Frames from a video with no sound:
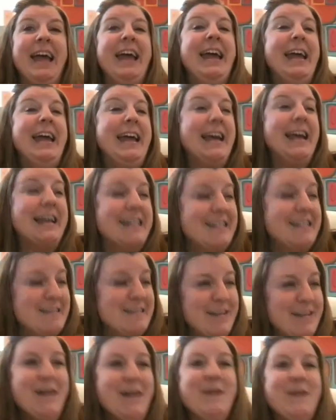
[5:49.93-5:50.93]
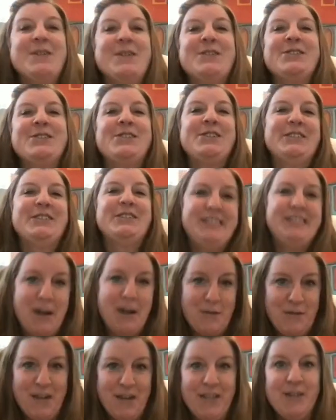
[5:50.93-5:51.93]
And we know there's good
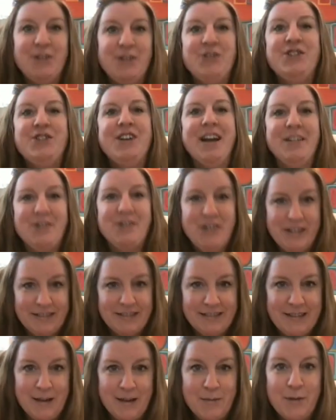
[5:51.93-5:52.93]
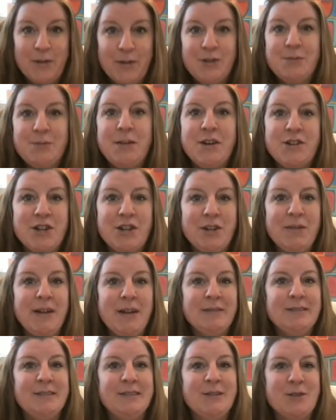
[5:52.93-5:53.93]
stuff and there's challenging stuff, especially
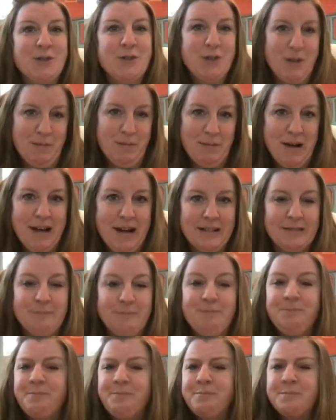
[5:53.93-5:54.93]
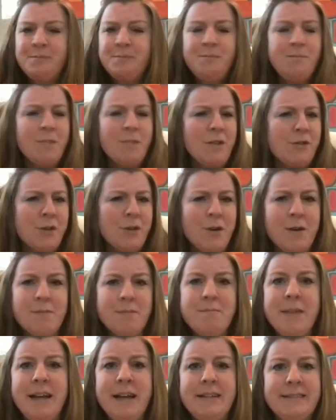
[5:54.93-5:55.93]
around social impact. So
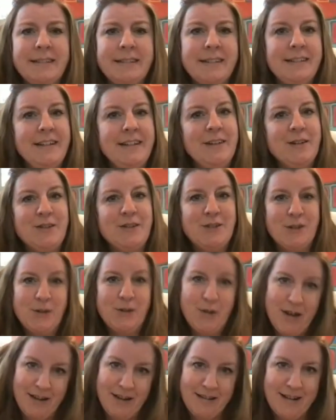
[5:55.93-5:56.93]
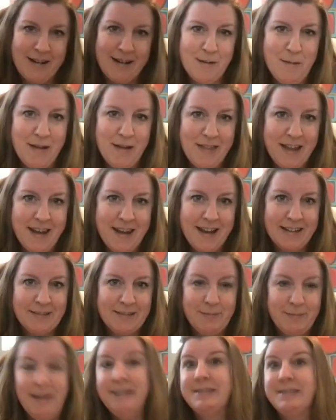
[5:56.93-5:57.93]
amazing leaders are going to talk about that
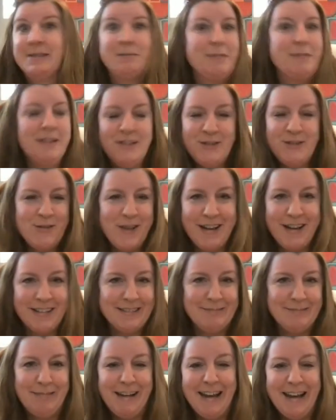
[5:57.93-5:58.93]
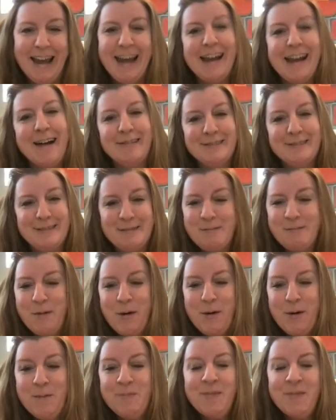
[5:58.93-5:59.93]
next week. So please join us so we can hang out some
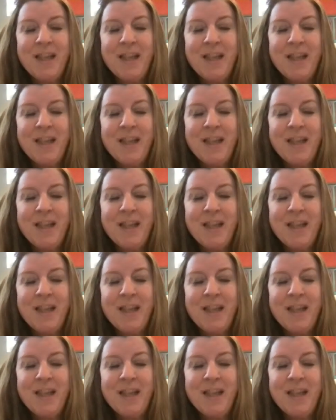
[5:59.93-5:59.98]
more.